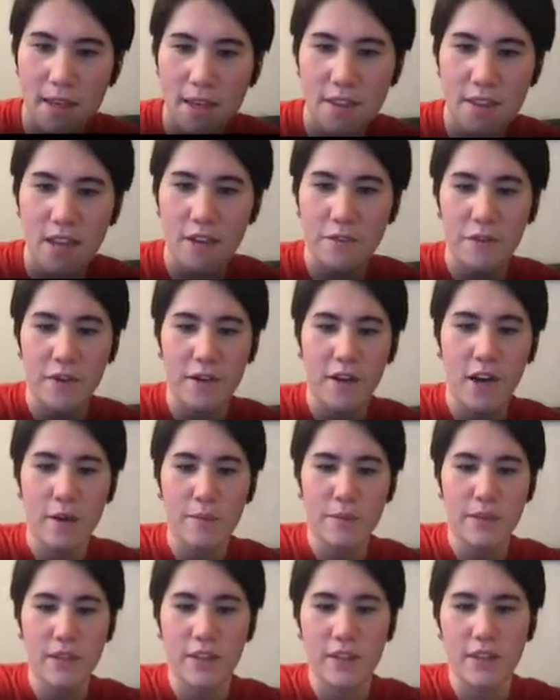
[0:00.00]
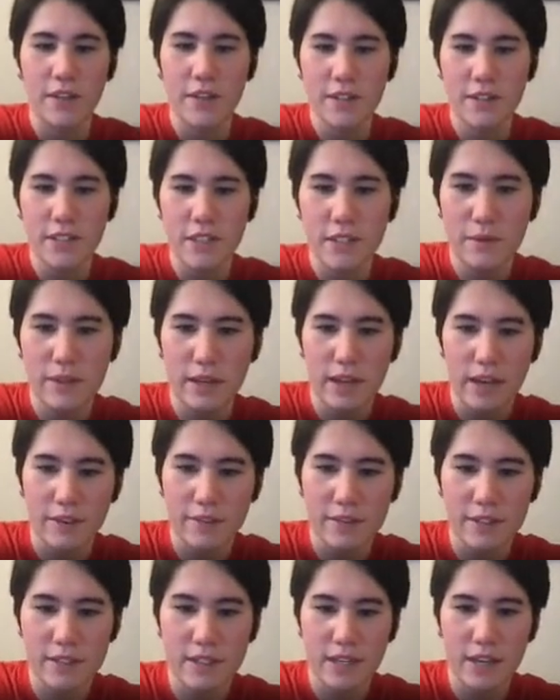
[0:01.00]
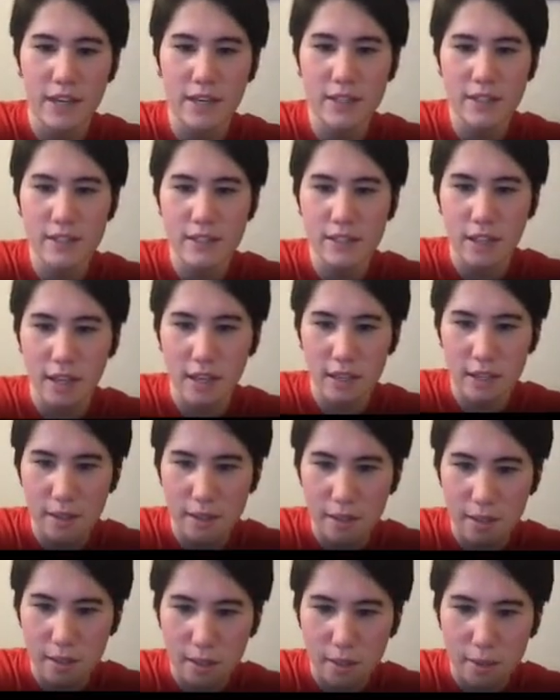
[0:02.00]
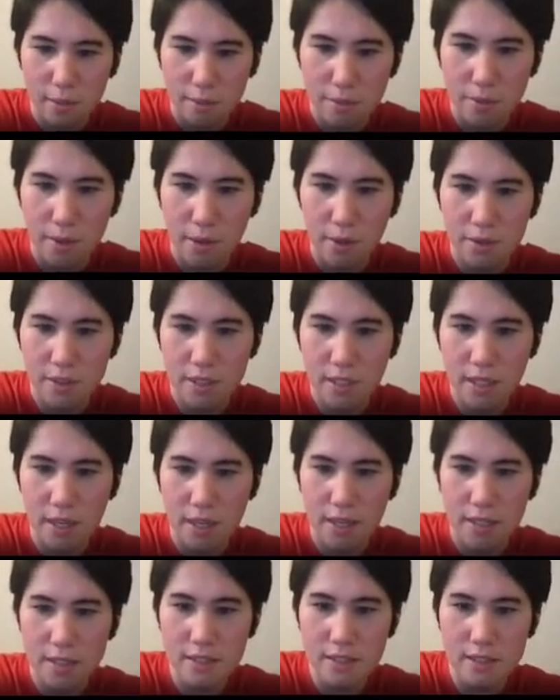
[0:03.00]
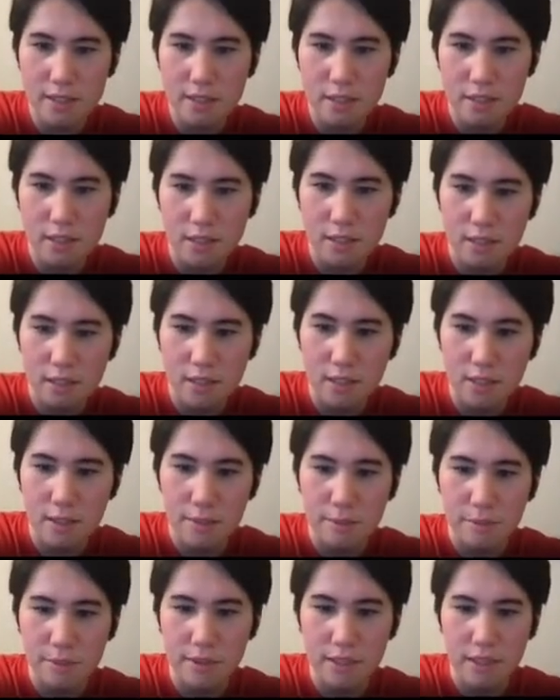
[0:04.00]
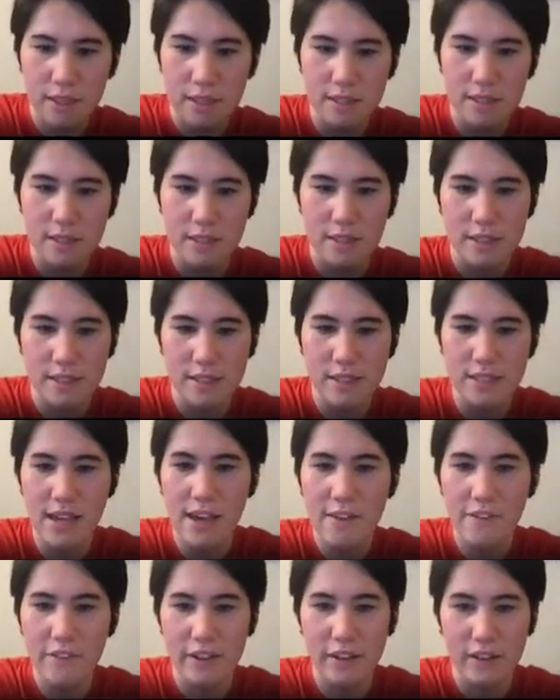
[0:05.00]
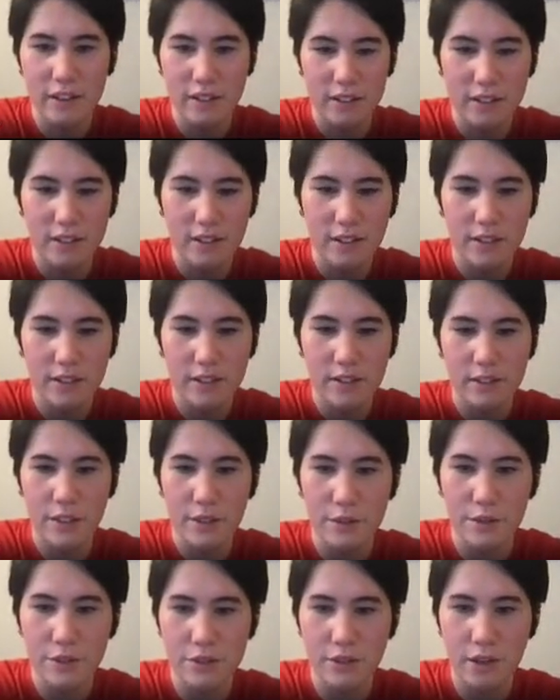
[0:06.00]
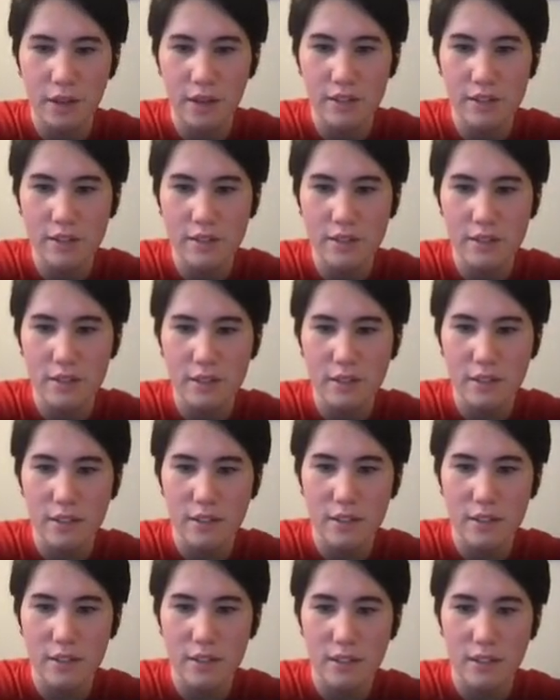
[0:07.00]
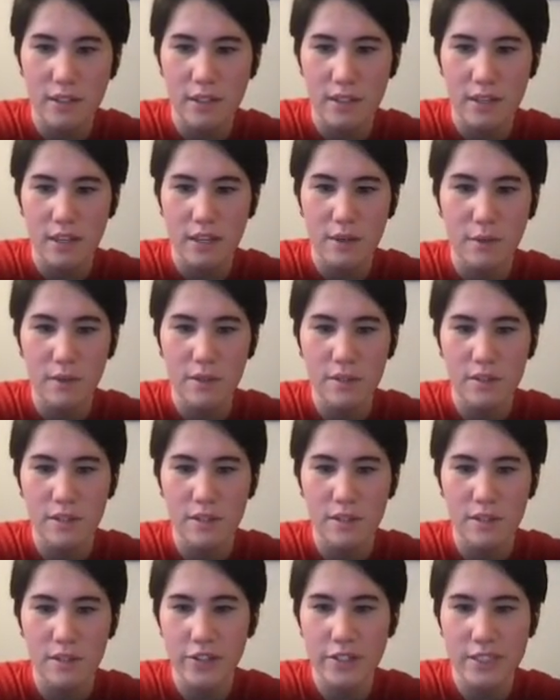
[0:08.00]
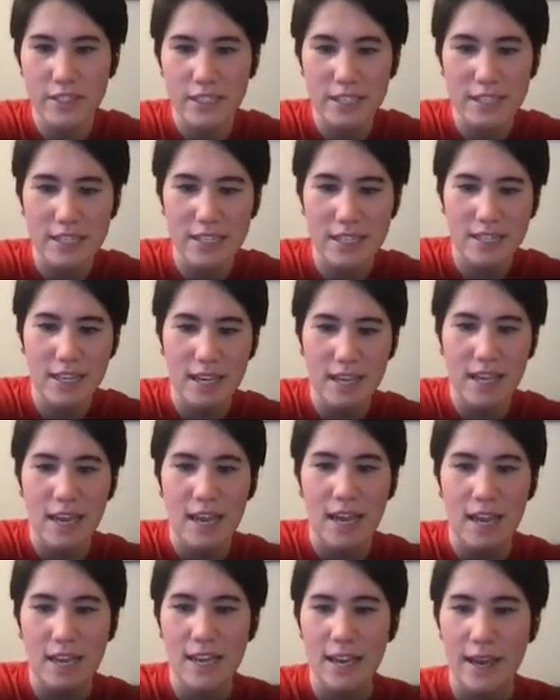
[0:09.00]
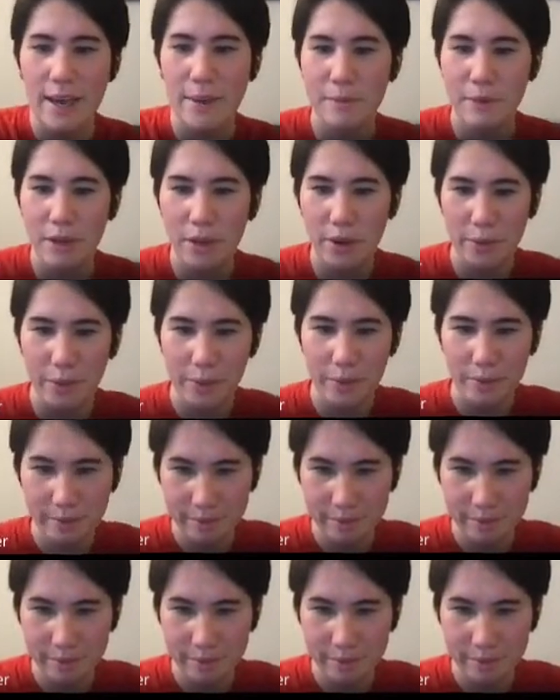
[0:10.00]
And for carbon 13, we have 6 protons plus 7 neutrons equals 13 AMU.